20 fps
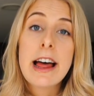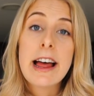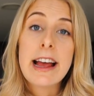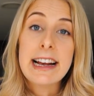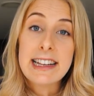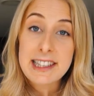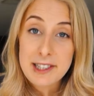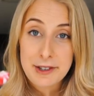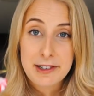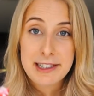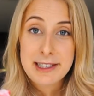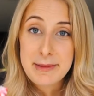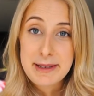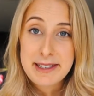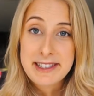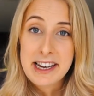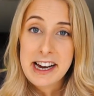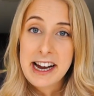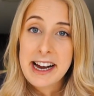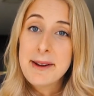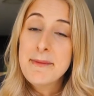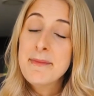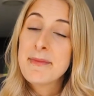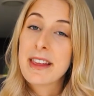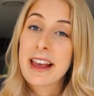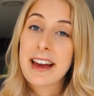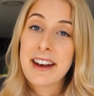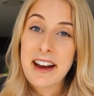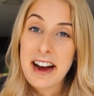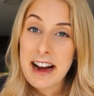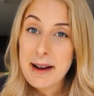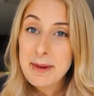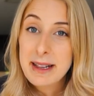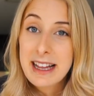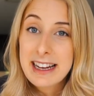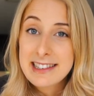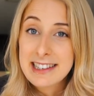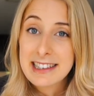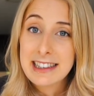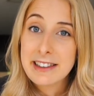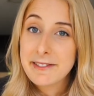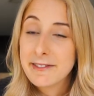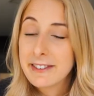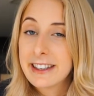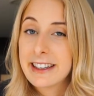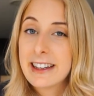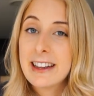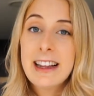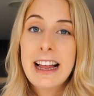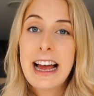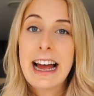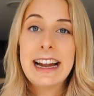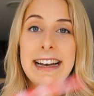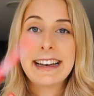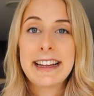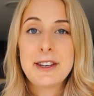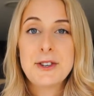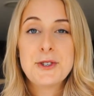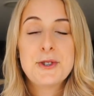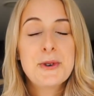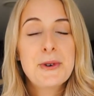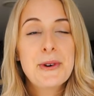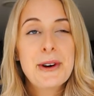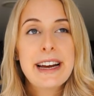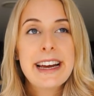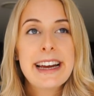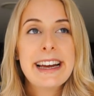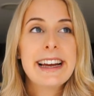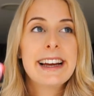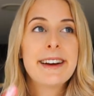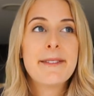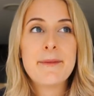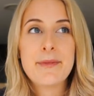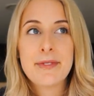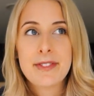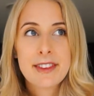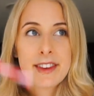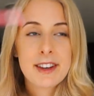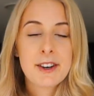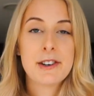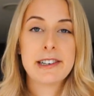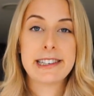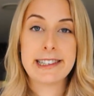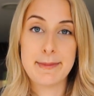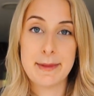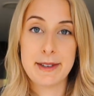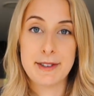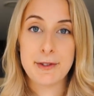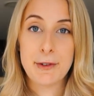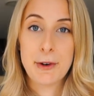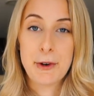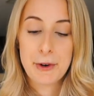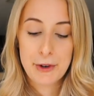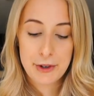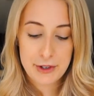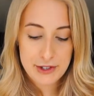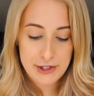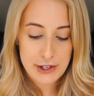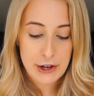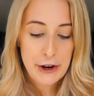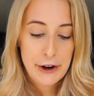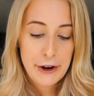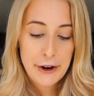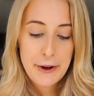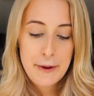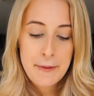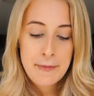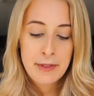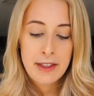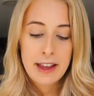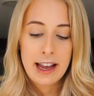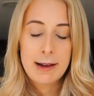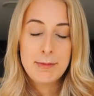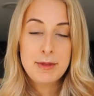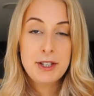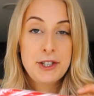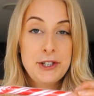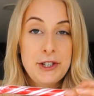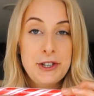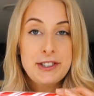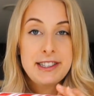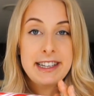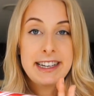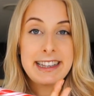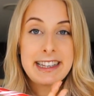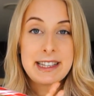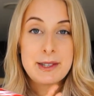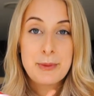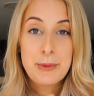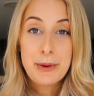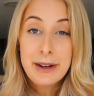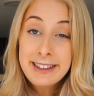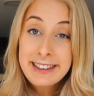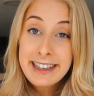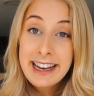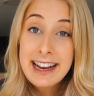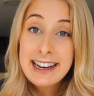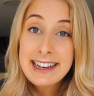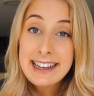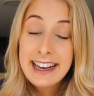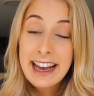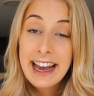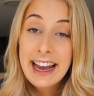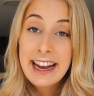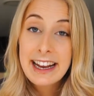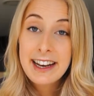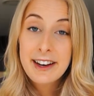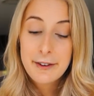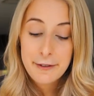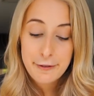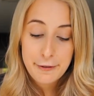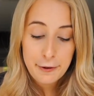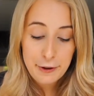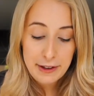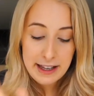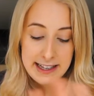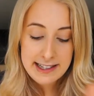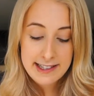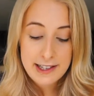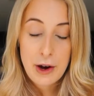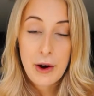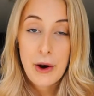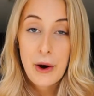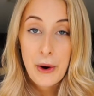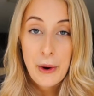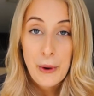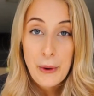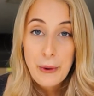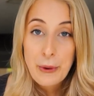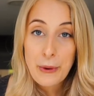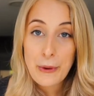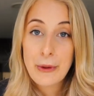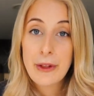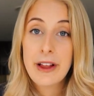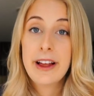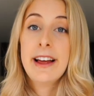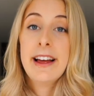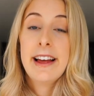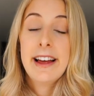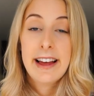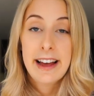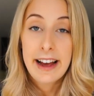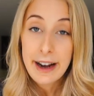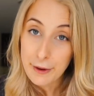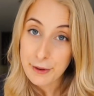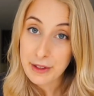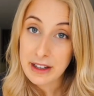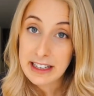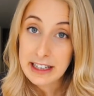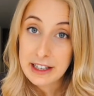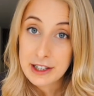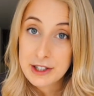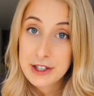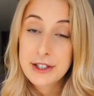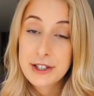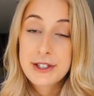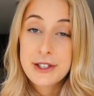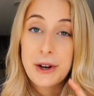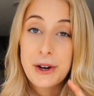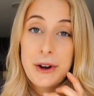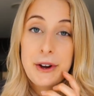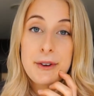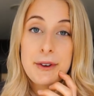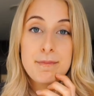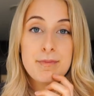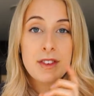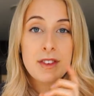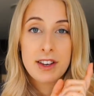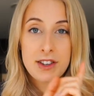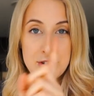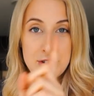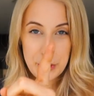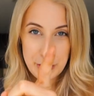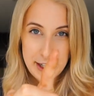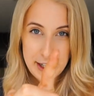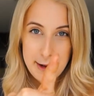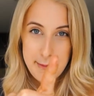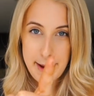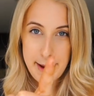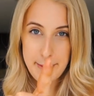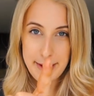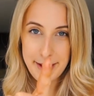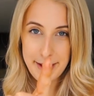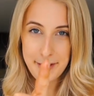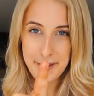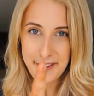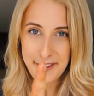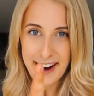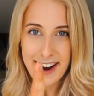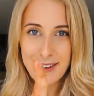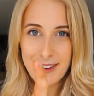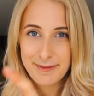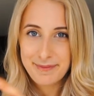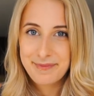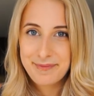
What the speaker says: It's Christmas time and I'm allowed to live a little and enjoy Christmas food. So I'm just using this one candy cane for this whole healthy dish. So don't come at me, all right?